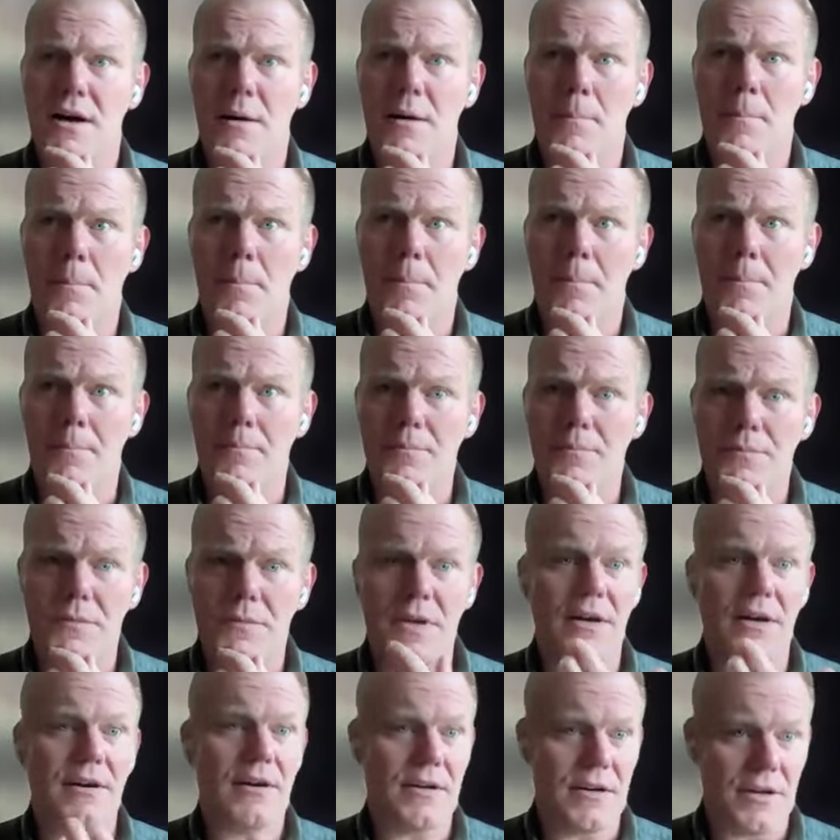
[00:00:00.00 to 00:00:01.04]

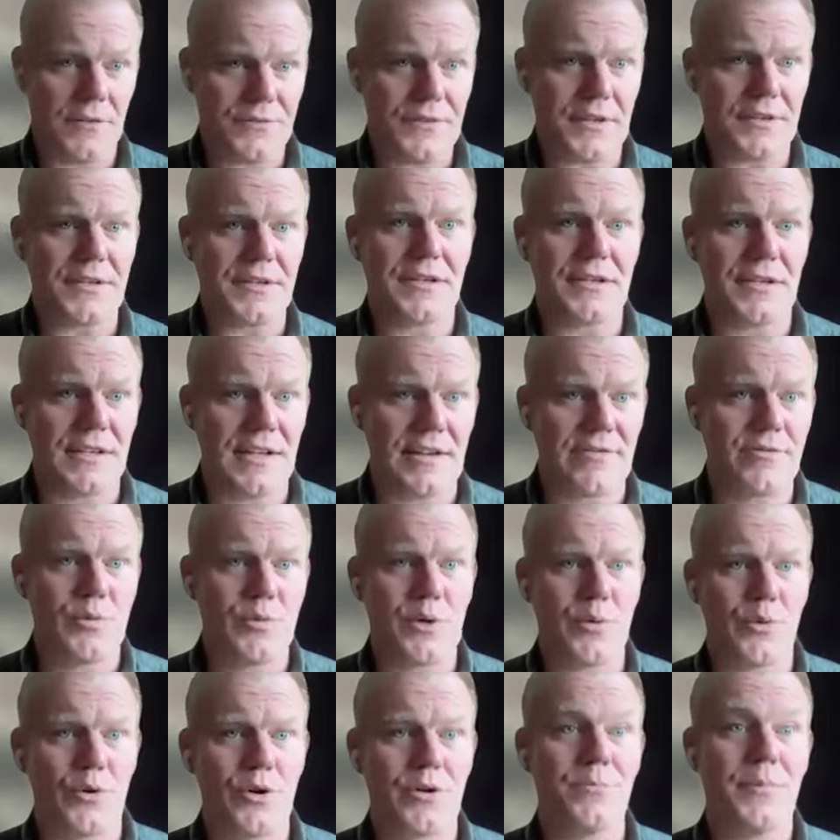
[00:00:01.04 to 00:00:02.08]
After
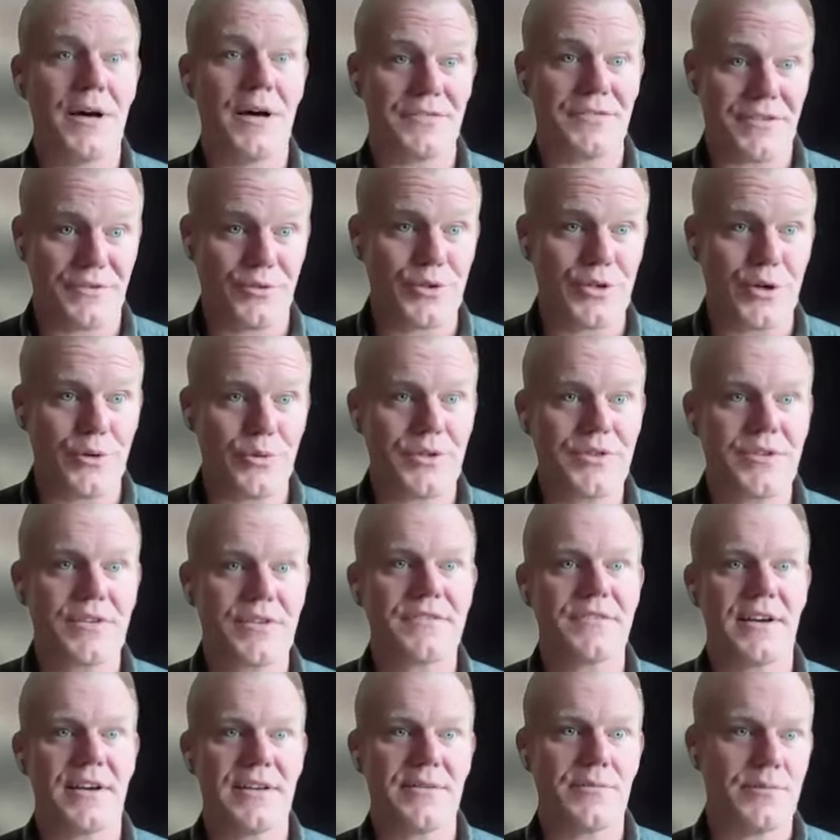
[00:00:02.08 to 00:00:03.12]
9/11, we were in
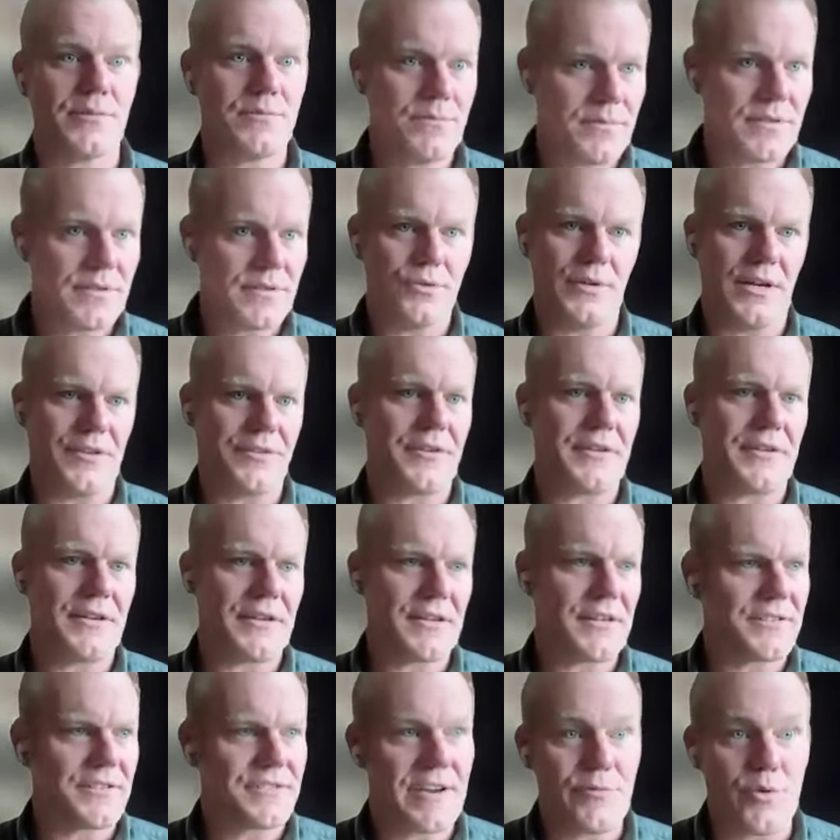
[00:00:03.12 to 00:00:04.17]
Macedonia at the time. I
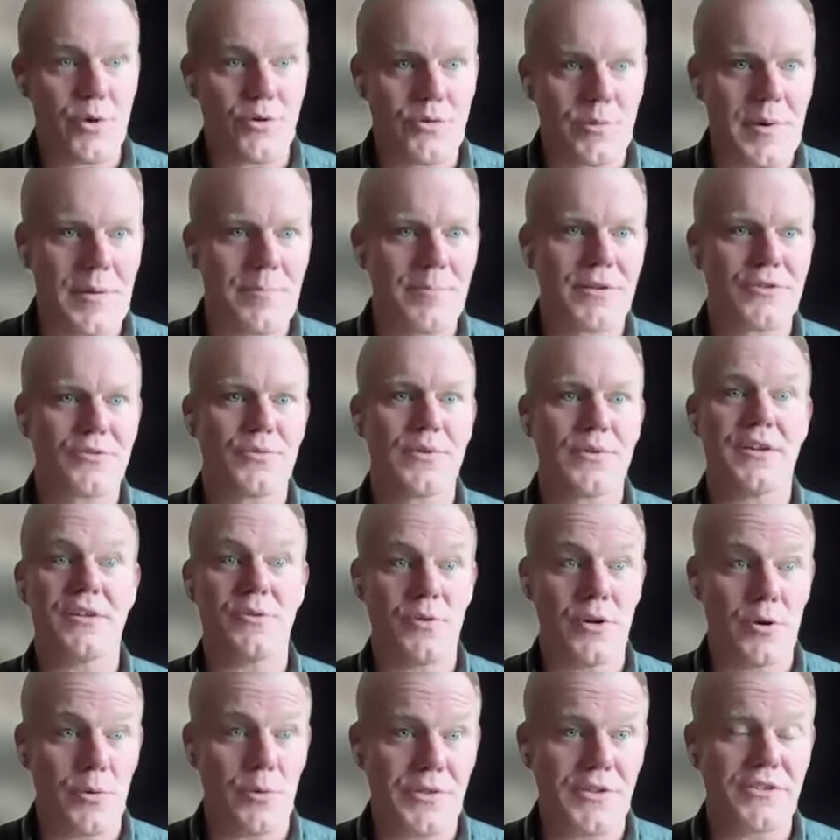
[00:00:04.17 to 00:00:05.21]
guess everyone remembers
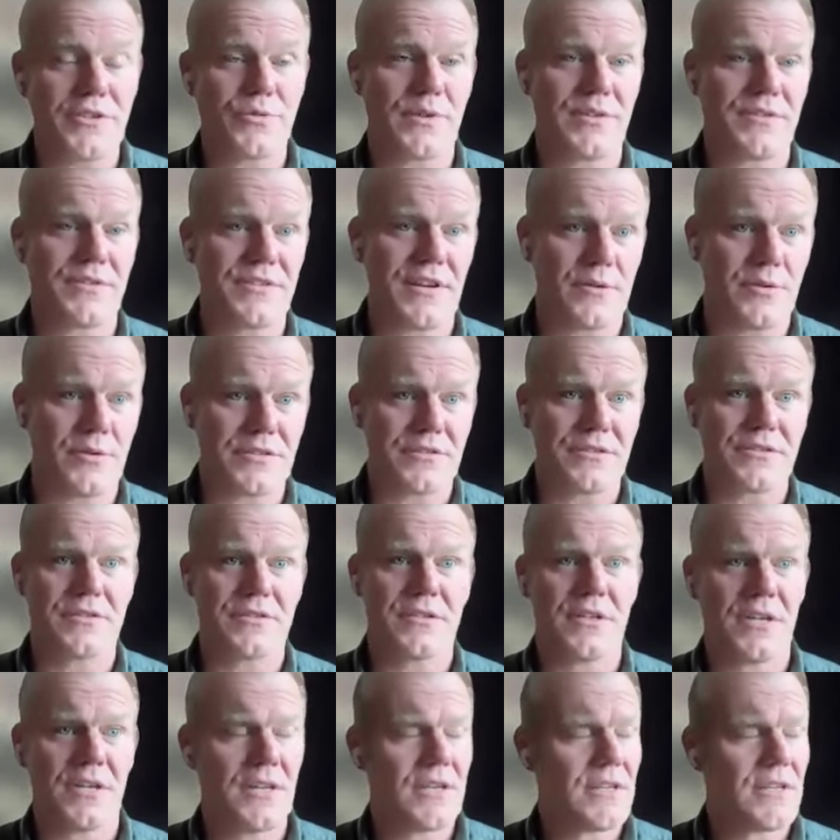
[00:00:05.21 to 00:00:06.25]
where they were when the Twin
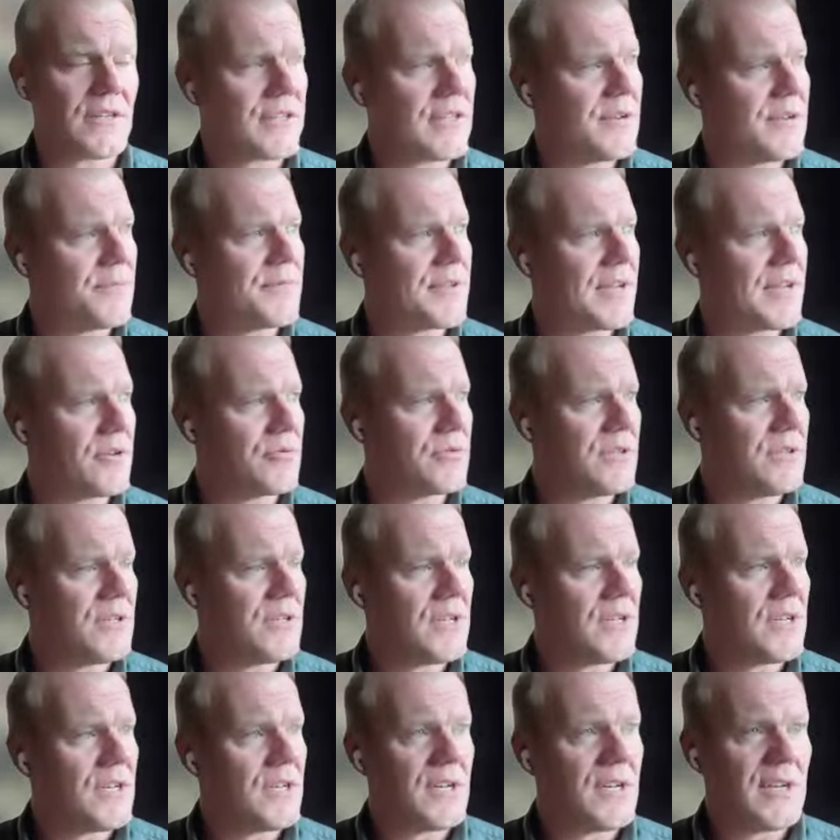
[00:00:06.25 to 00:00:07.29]
Towers came
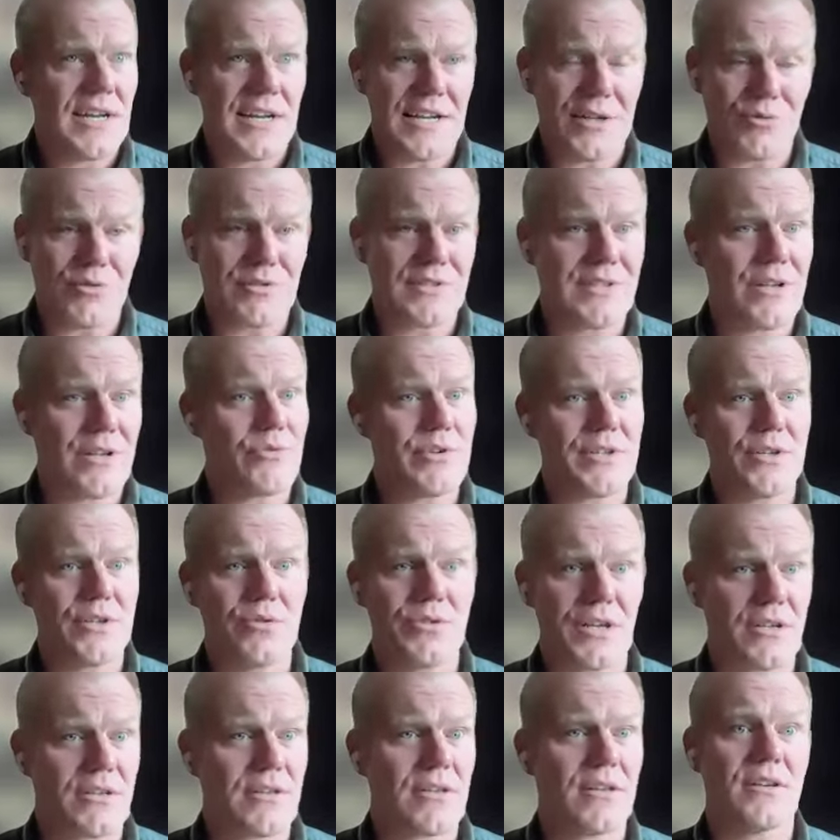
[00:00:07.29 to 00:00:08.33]
down. It was
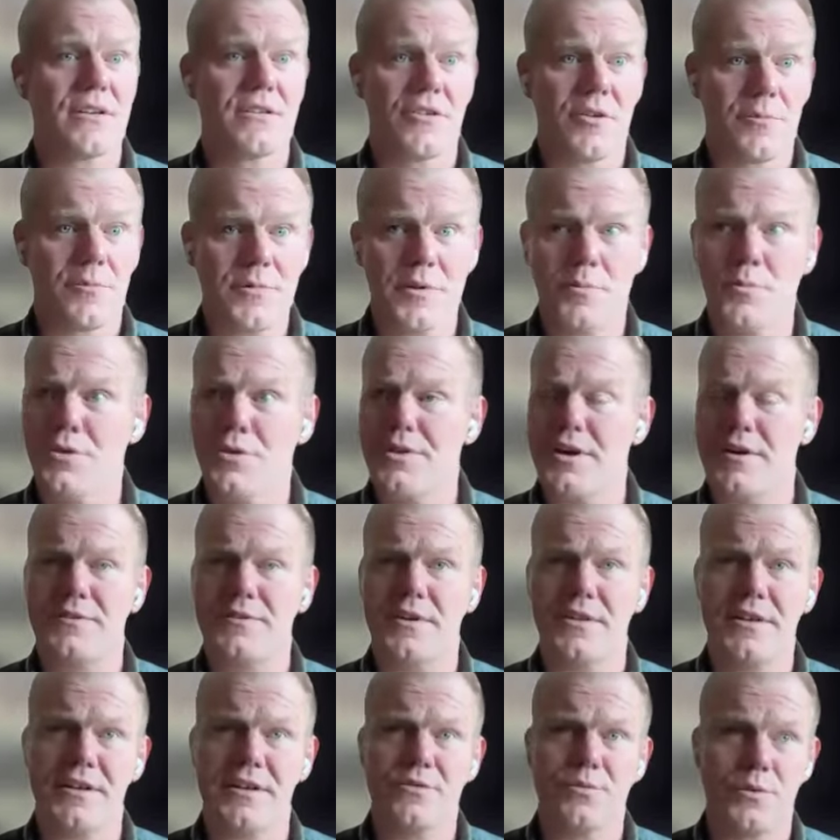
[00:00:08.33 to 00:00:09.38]
literally only a couple of
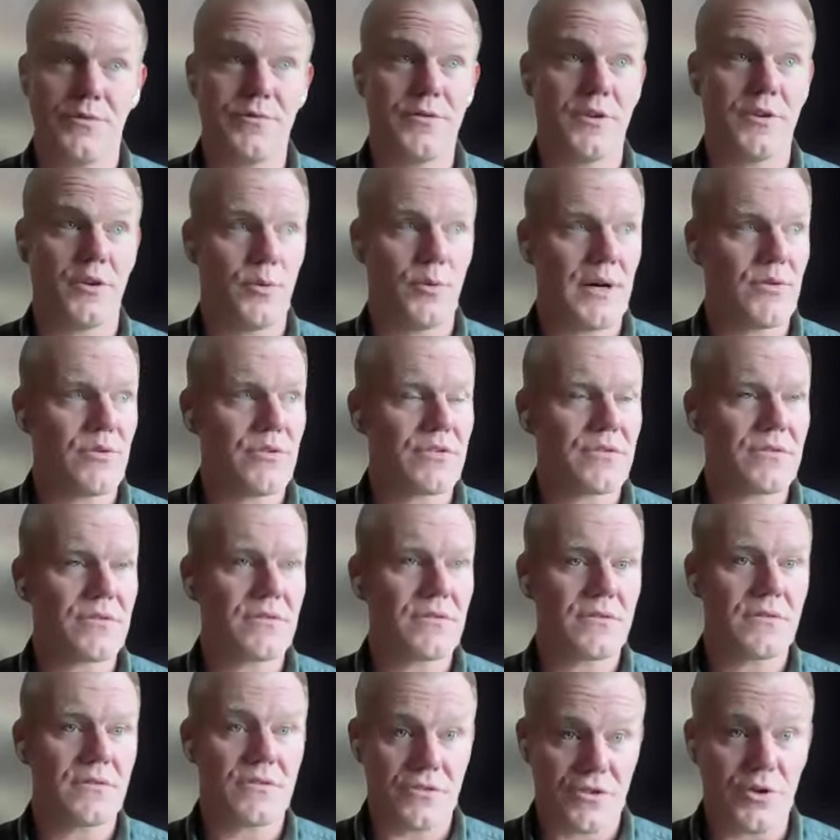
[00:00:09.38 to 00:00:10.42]
months after that we flew
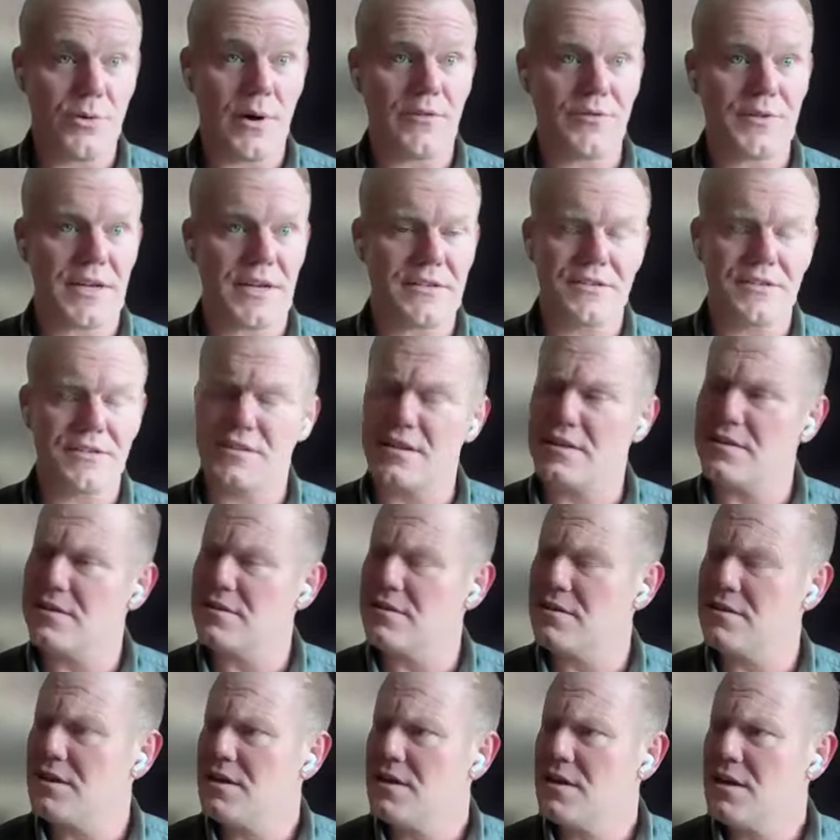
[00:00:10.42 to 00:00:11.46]
out to
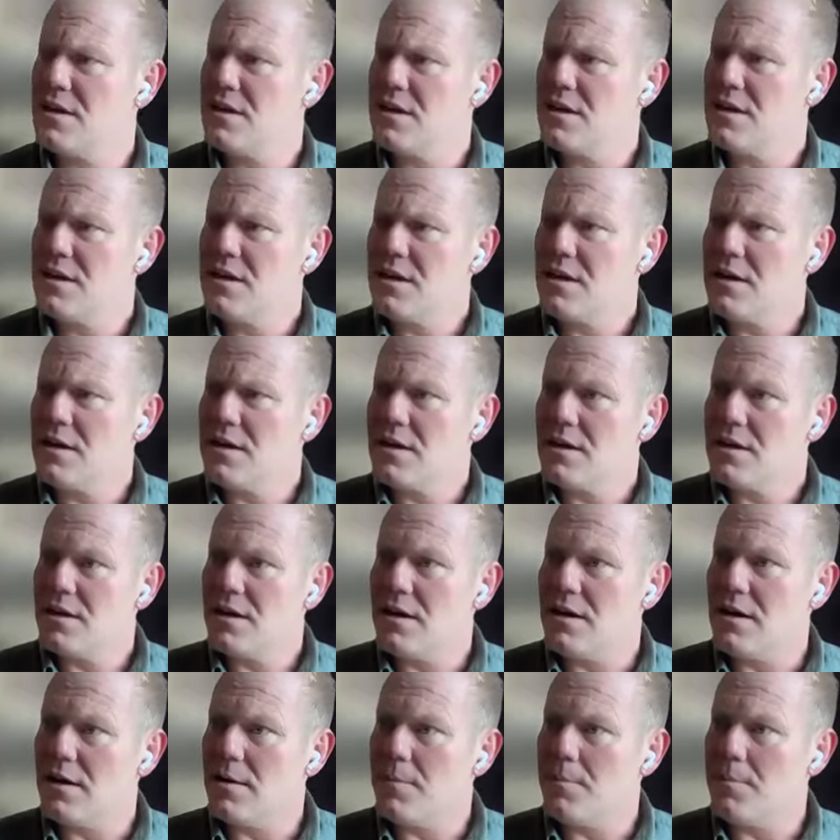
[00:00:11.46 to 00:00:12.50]
Afghanistan
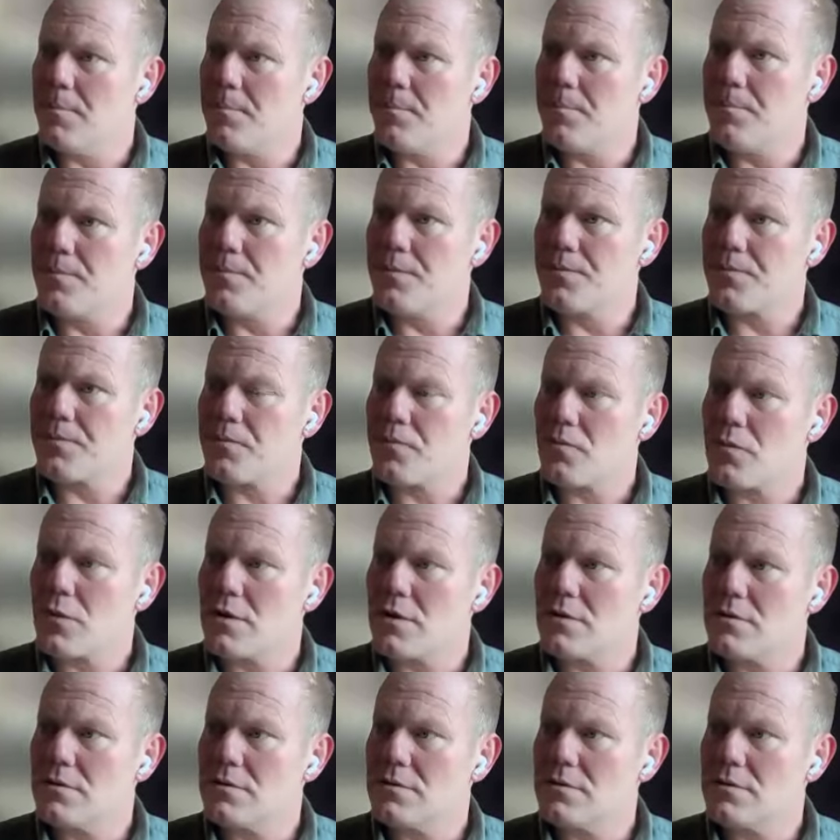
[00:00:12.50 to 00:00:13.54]
um,
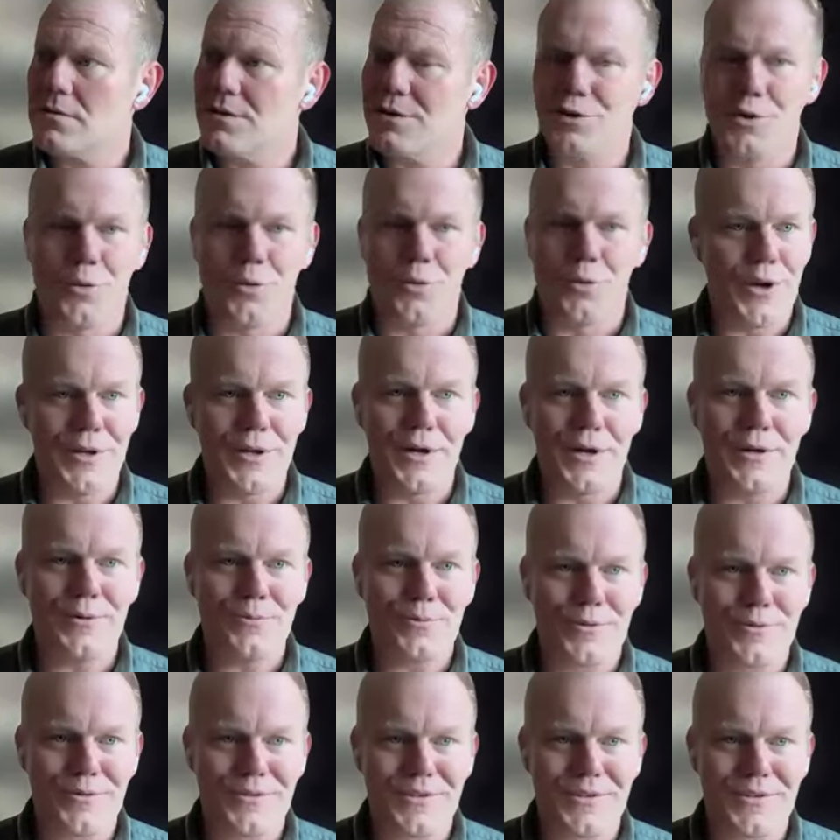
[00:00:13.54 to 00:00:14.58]
in the
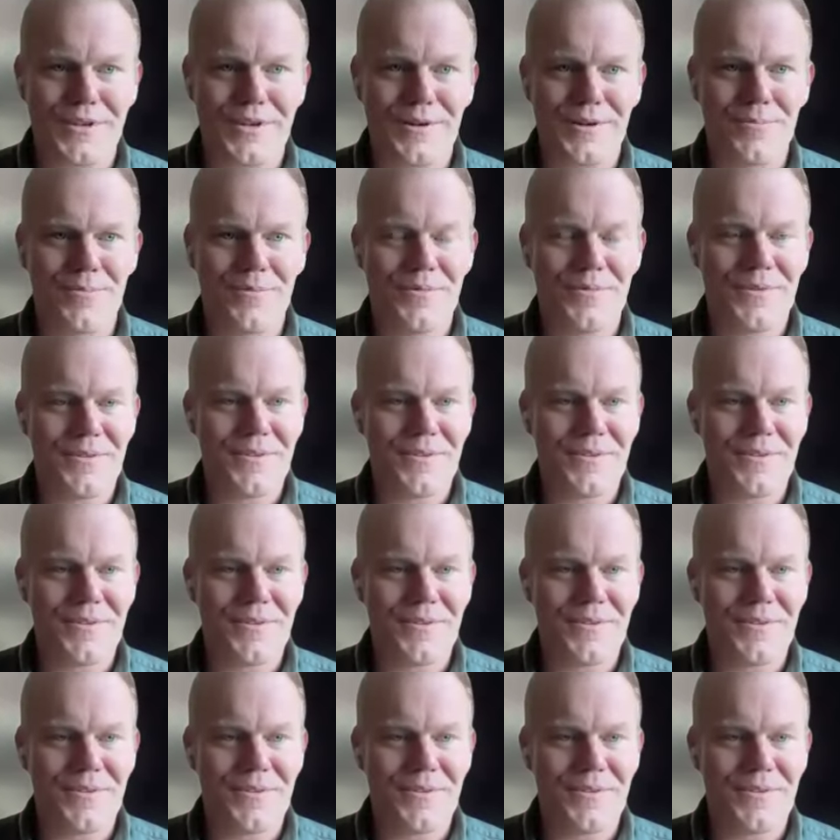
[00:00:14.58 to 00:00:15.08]
winter, which was